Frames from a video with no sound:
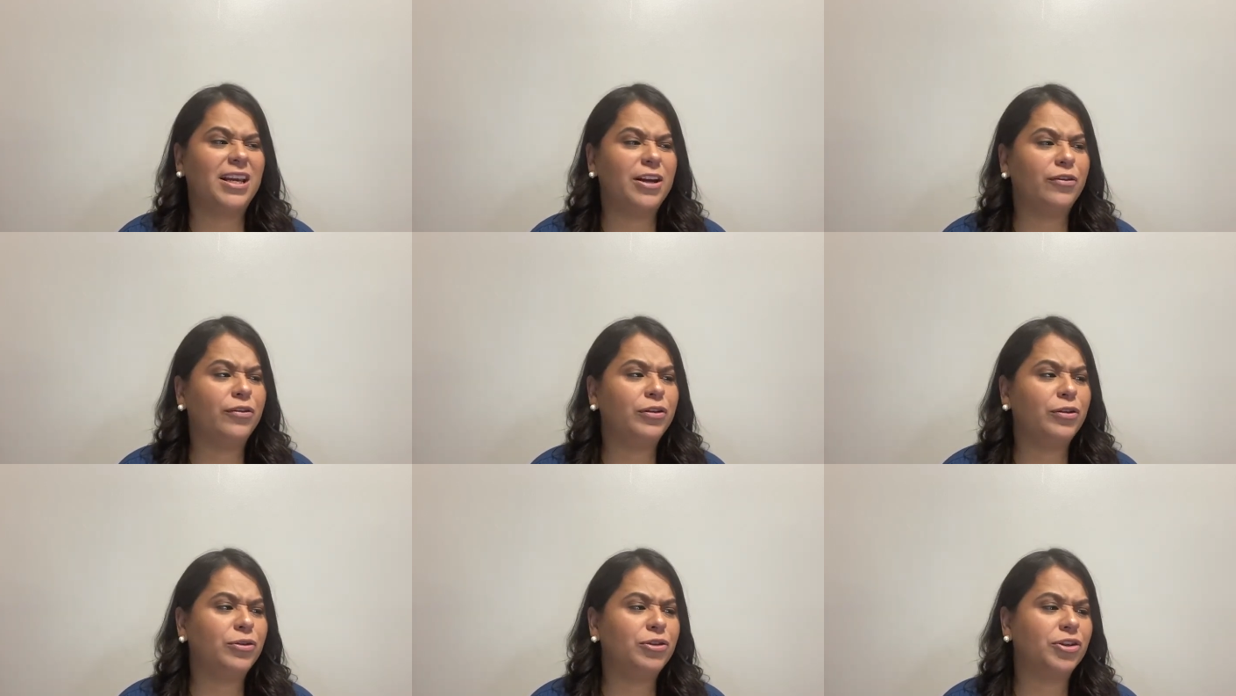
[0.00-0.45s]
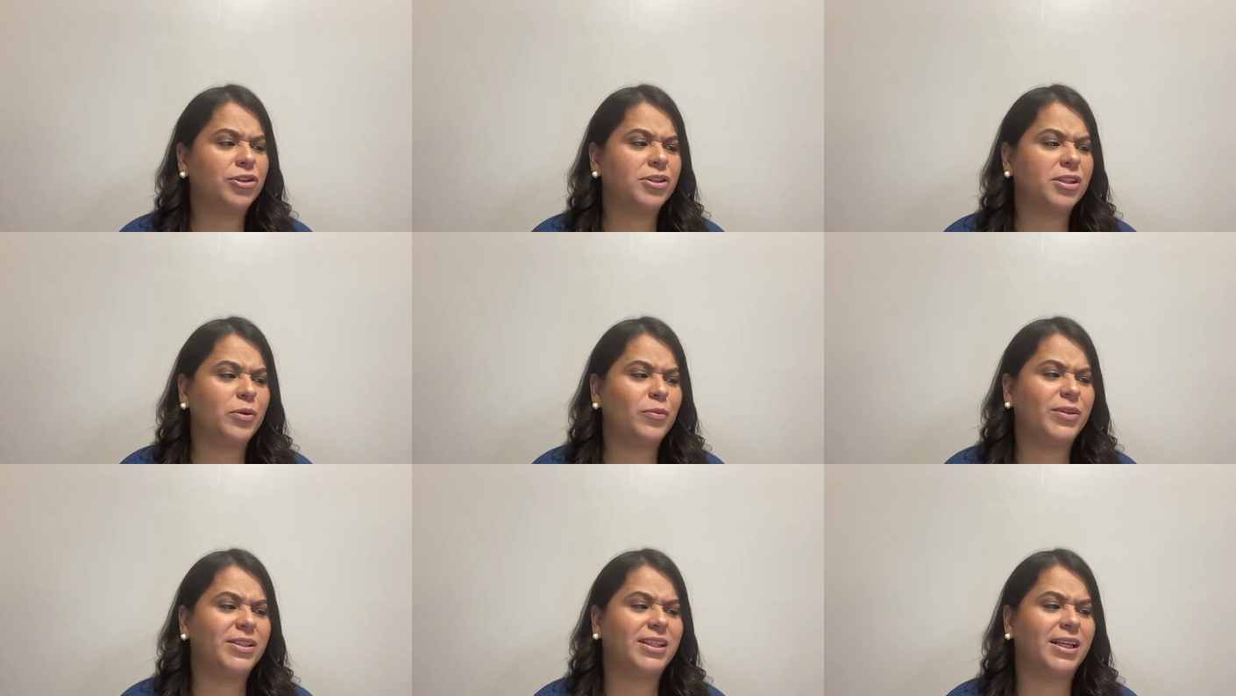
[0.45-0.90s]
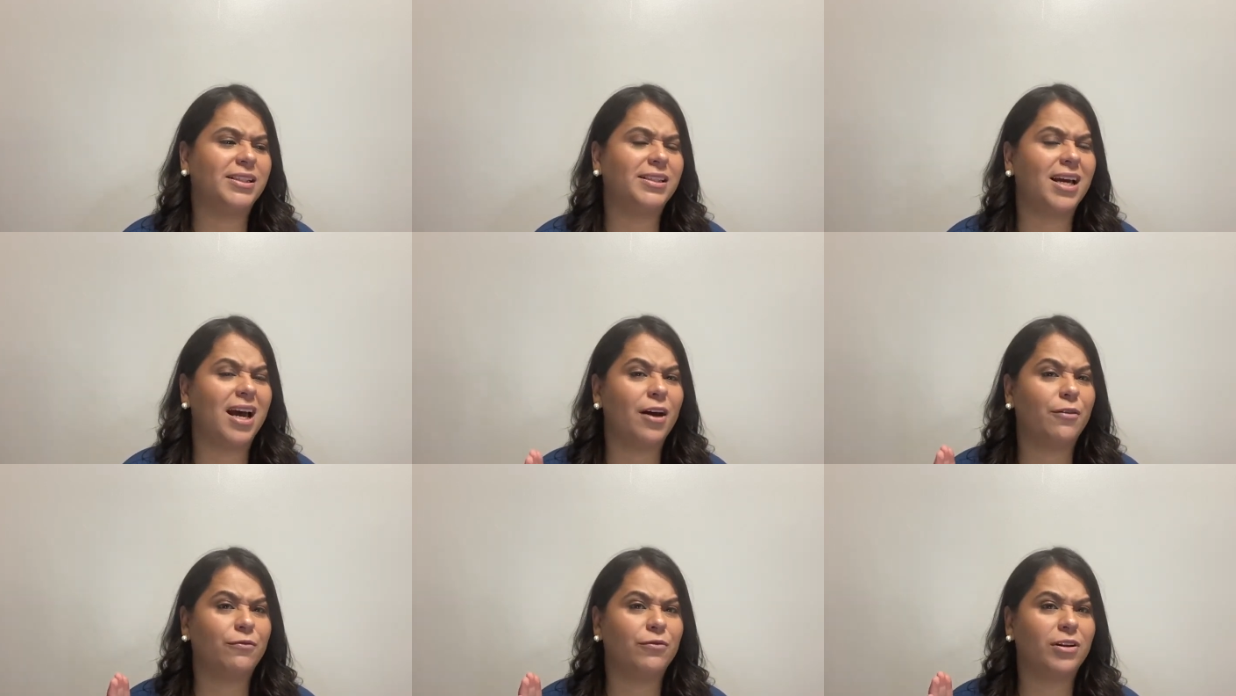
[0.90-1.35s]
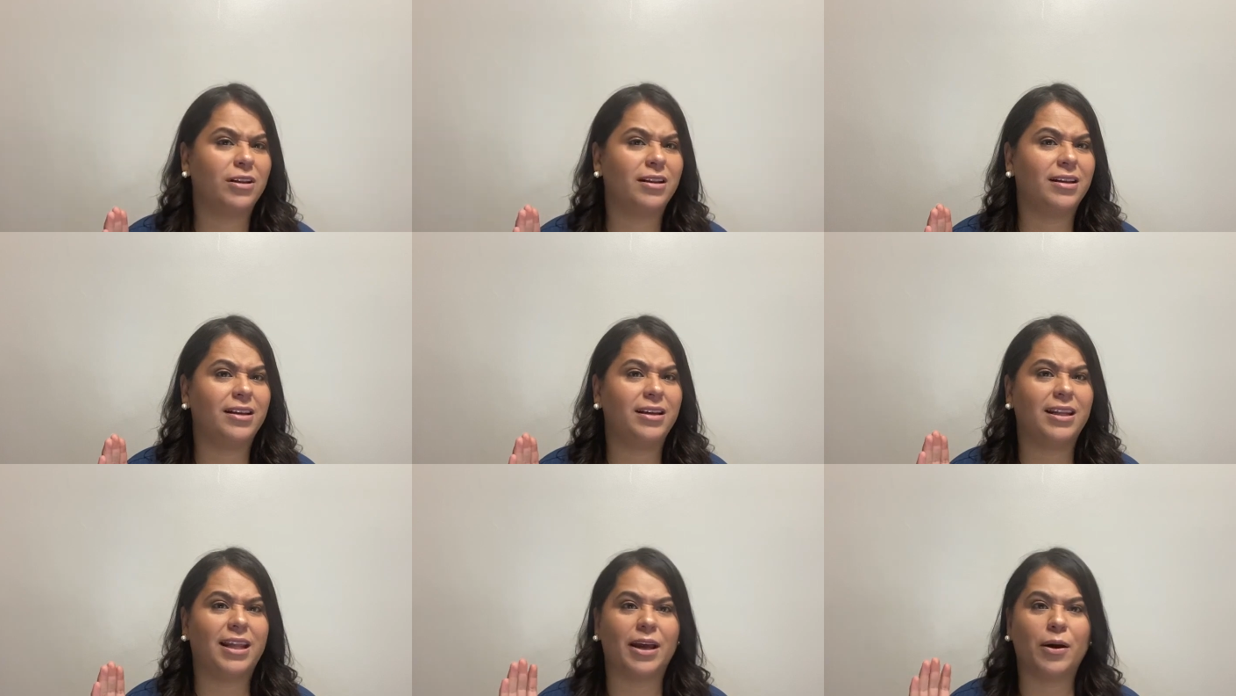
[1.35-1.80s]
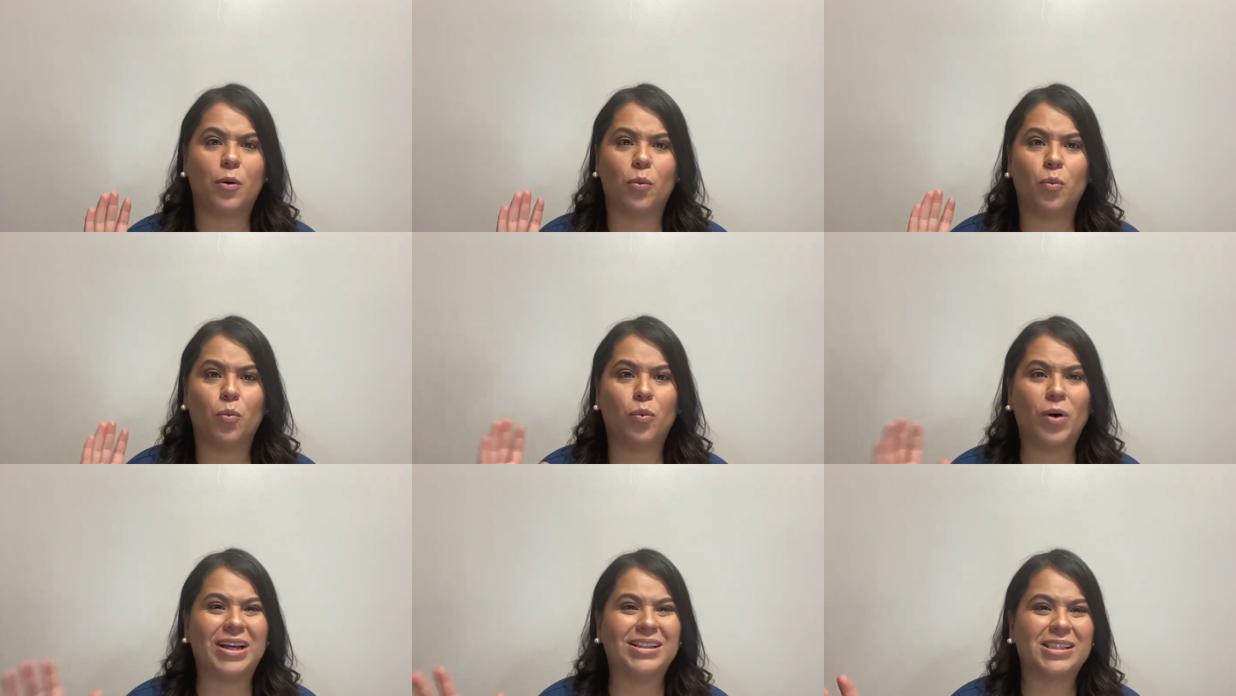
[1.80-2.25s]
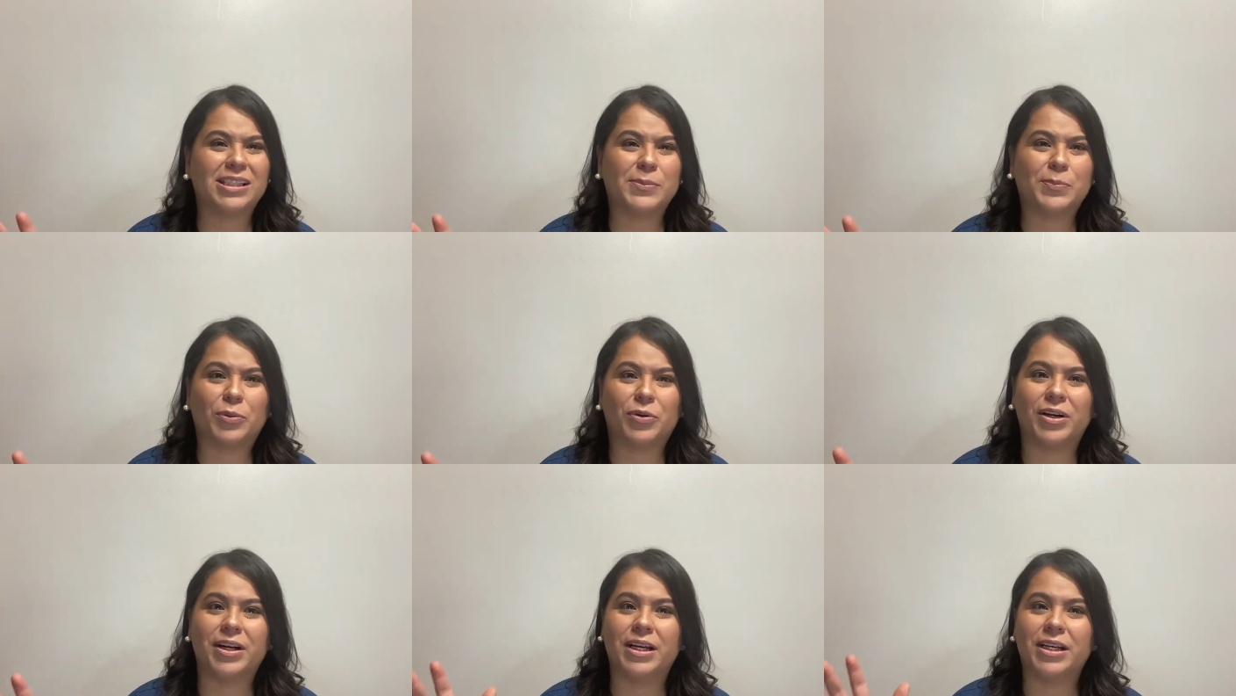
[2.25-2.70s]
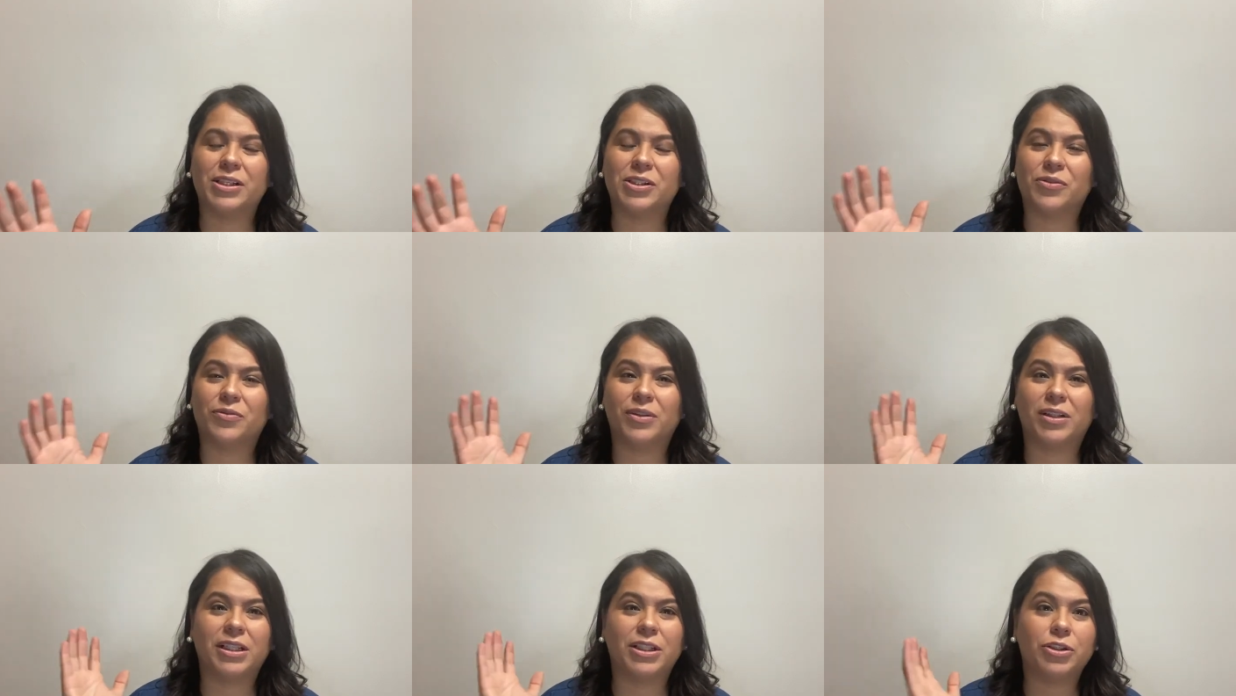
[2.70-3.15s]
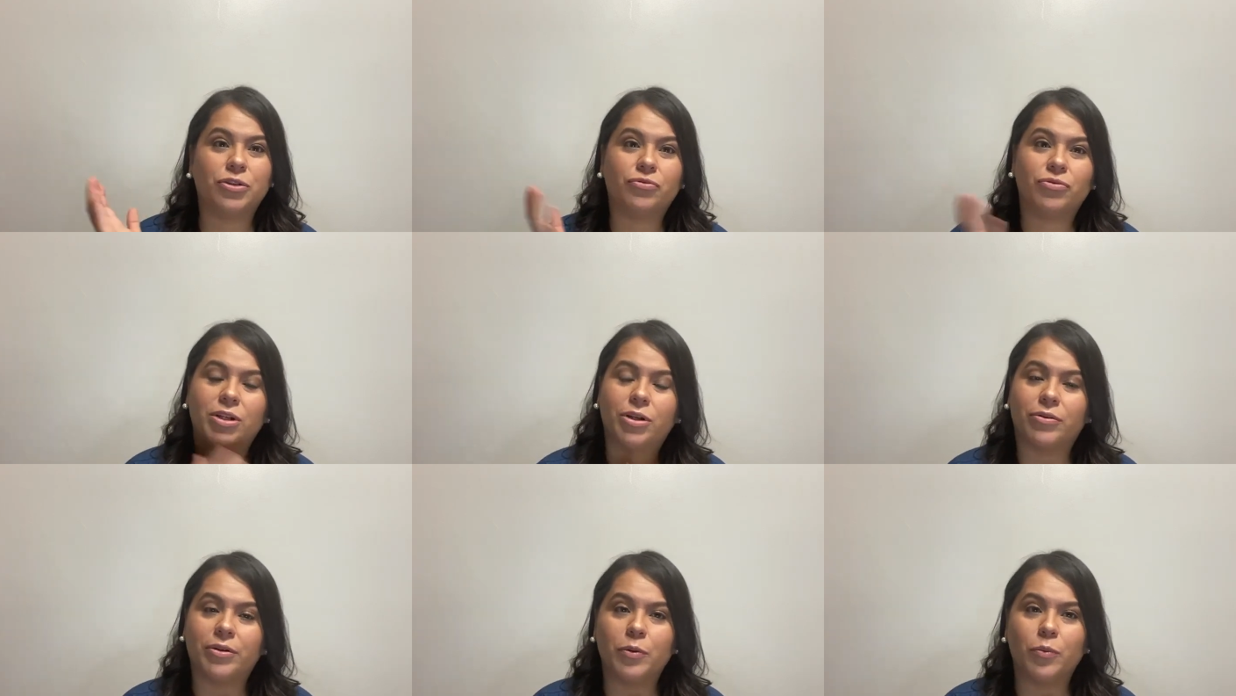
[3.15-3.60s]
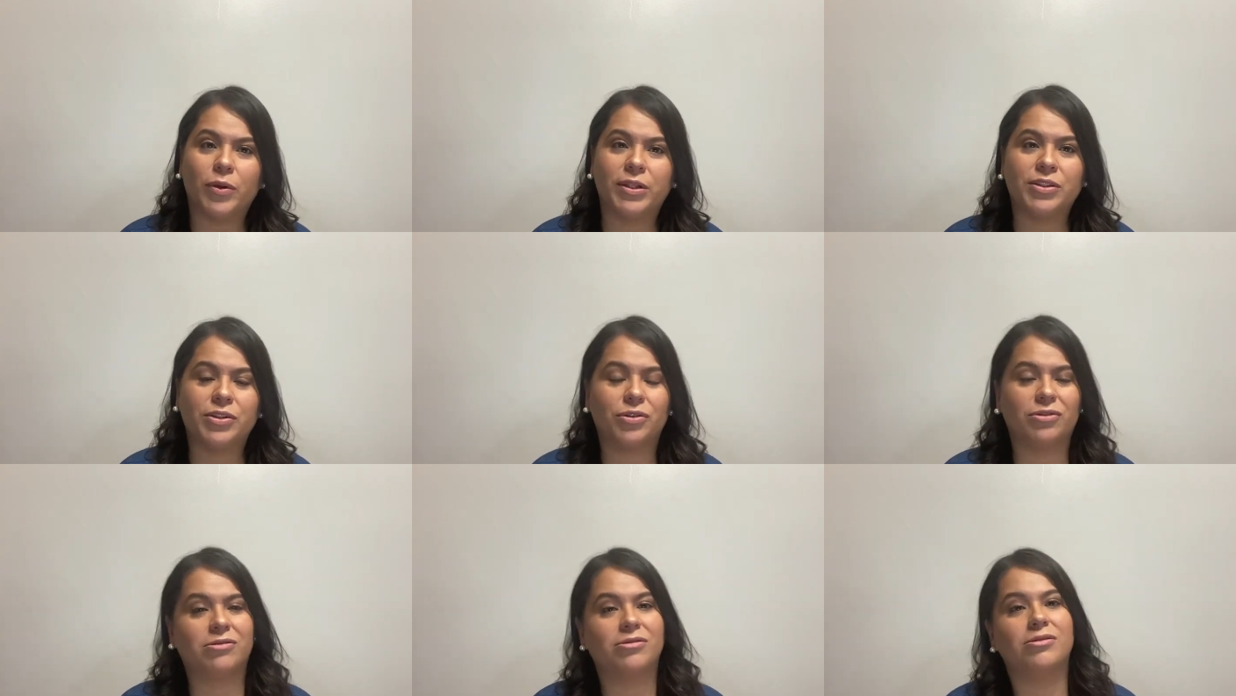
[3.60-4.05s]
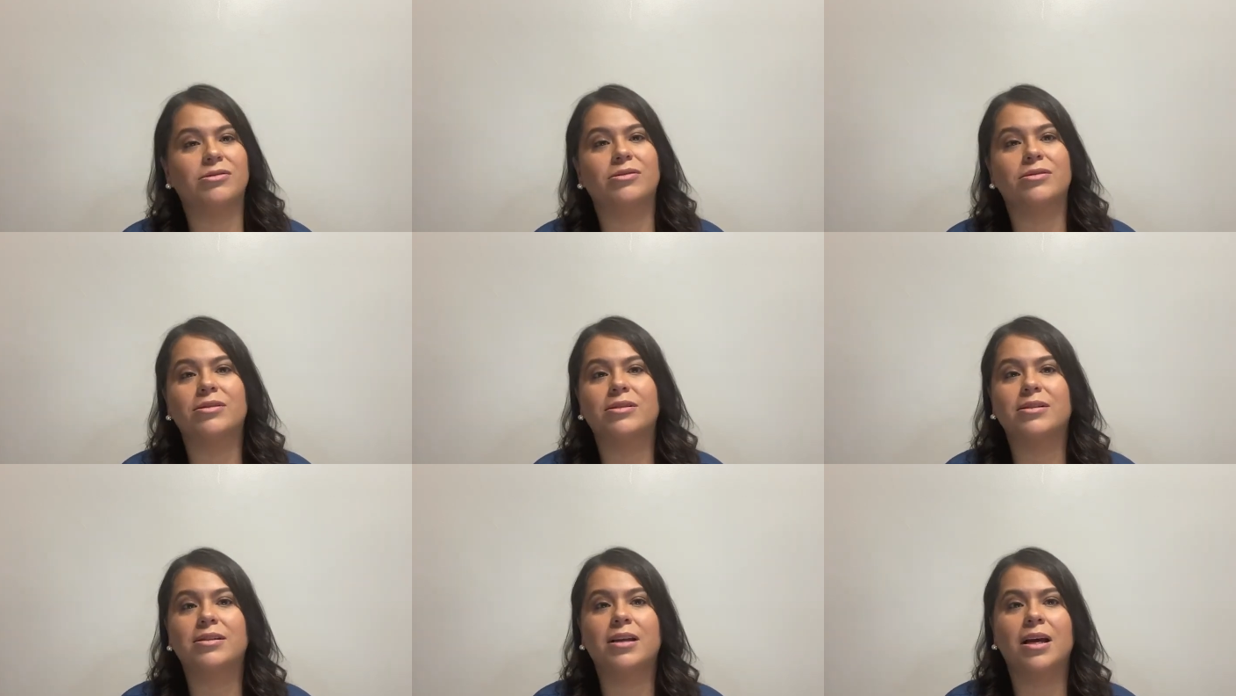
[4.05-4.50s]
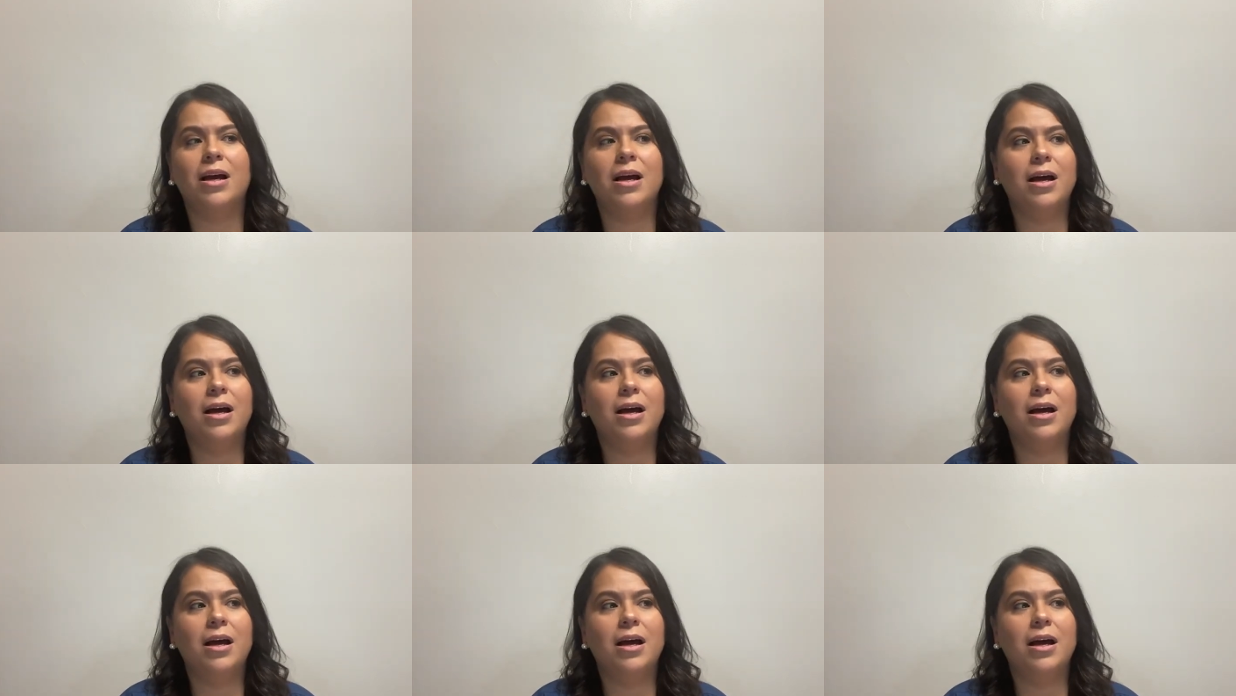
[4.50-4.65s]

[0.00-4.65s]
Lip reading: Here in New Jersey, we tend to have really like wet springs, really dreary winters.